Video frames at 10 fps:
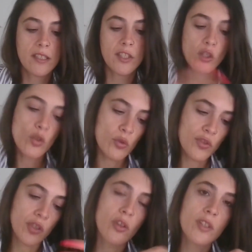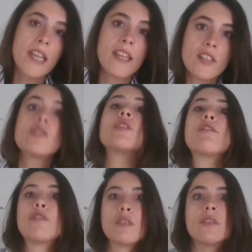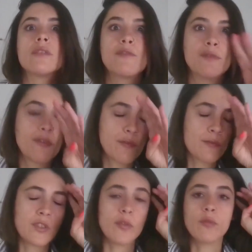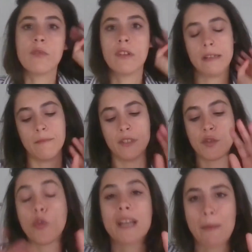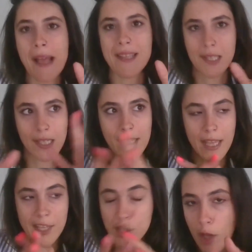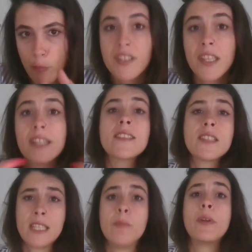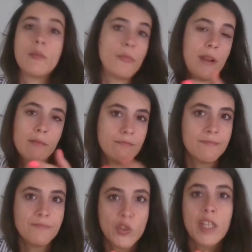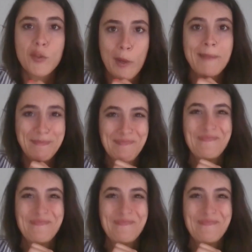use your data to your full its full capacity and not risk it is to keep it on-prem. So that's why.